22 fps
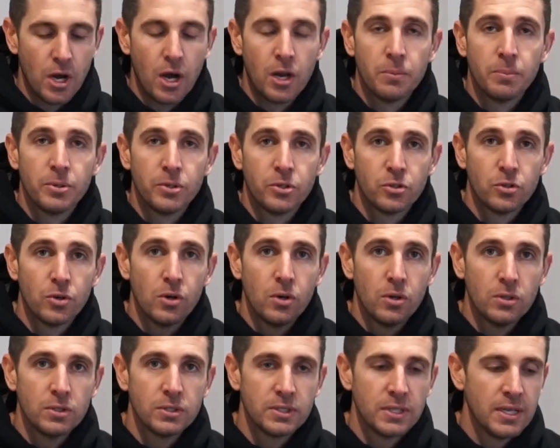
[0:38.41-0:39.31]
Dawn
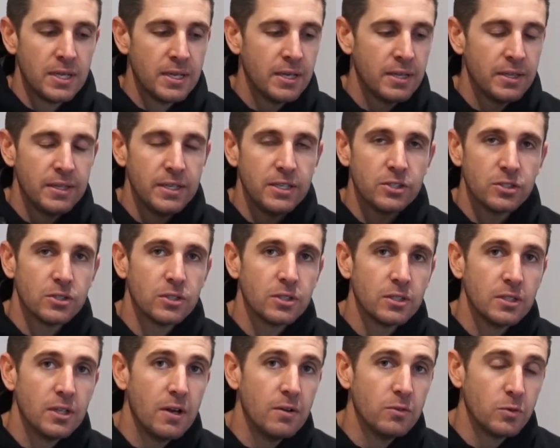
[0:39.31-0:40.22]
Patrols. These are
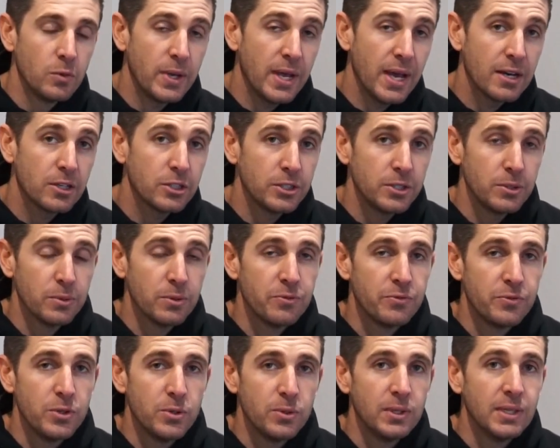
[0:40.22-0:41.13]
a glove we actually
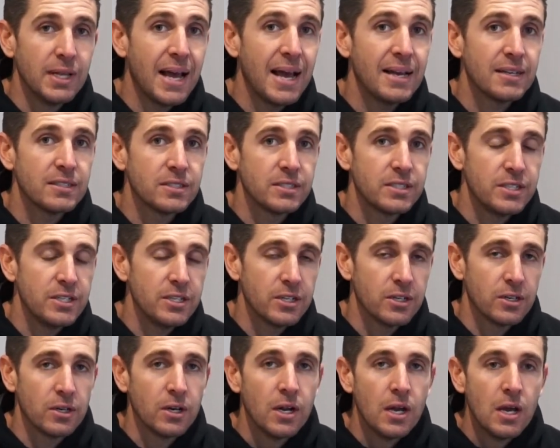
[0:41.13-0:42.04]
reviewed last
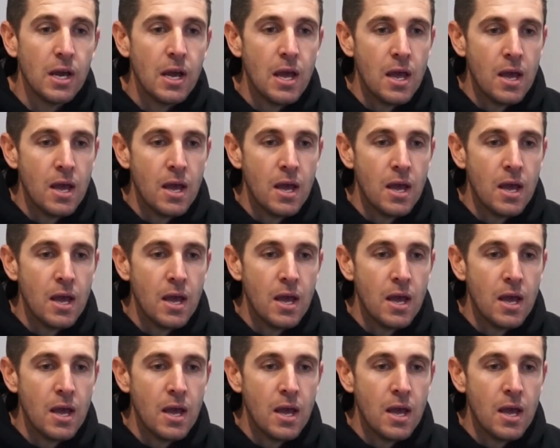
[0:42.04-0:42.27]
year.